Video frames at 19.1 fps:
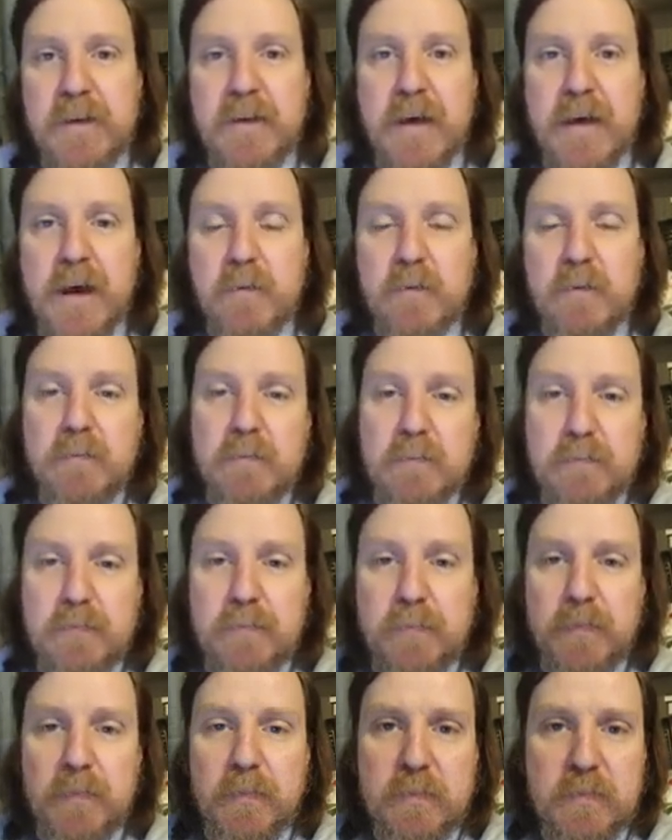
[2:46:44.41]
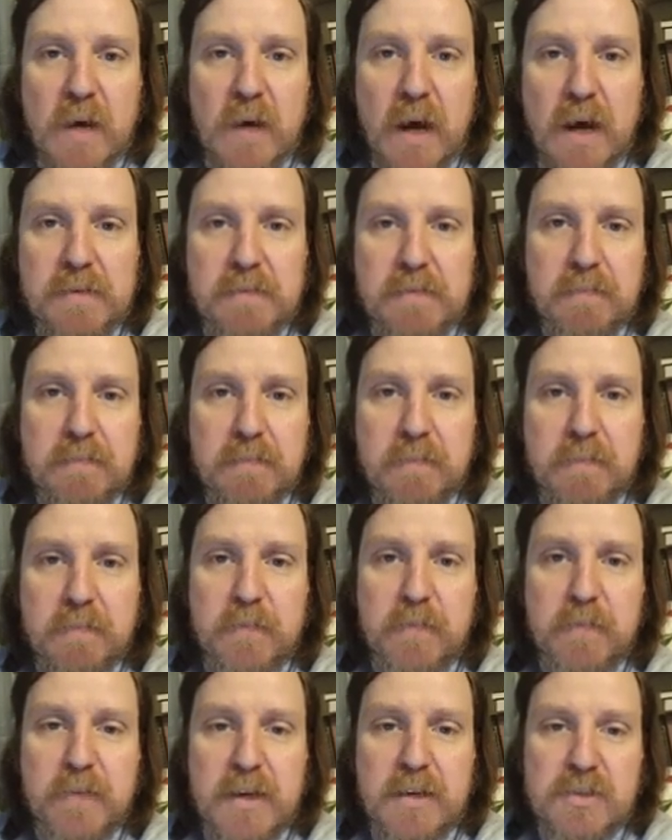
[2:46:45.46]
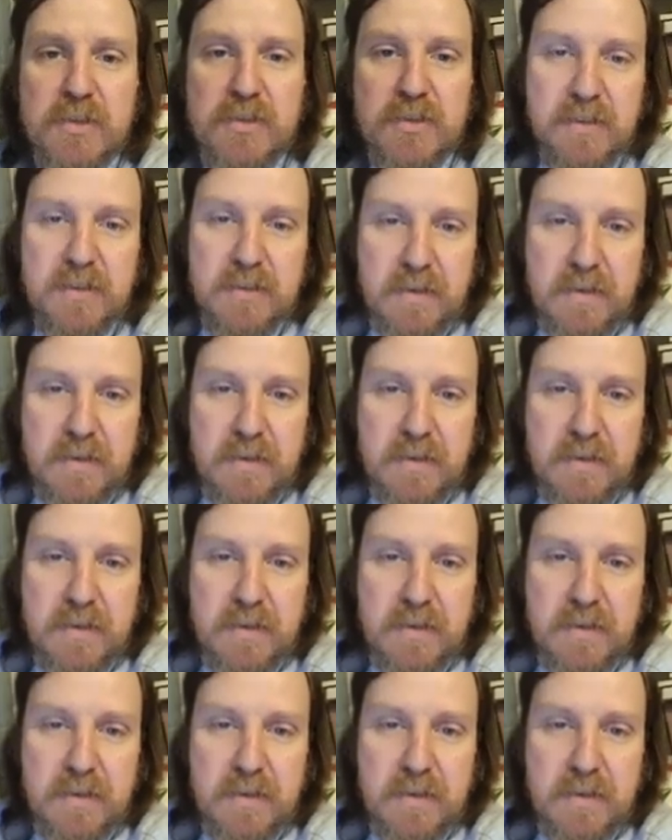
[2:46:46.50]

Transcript: go. Done. Finished.